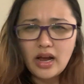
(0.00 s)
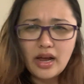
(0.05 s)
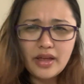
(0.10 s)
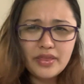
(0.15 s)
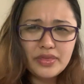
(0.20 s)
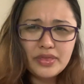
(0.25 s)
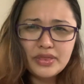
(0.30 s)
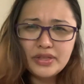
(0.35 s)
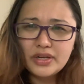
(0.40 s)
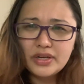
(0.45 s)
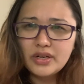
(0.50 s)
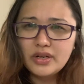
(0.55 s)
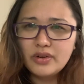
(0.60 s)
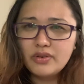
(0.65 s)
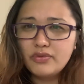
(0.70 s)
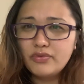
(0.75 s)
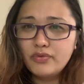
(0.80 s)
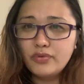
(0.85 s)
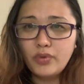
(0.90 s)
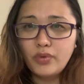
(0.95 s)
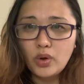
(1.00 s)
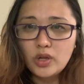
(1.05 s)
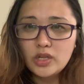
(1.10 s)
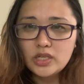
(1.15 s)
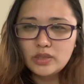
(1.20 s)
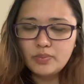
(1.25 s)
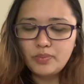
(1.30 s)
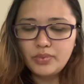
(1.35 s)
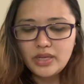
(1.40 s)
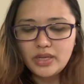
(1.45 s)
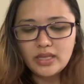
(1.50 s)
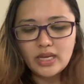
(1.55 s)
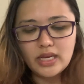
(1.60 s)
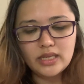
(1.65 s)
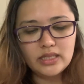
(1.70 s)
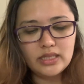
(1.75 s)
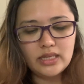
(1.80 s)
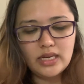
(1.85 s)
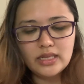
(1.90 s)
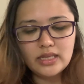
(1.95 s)
under false
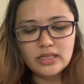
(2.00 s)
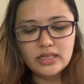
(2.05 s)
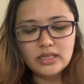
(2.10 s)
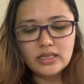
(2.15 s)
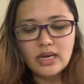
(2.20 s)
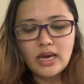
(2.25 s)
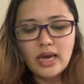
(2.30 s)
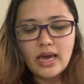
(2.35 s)
pretenses.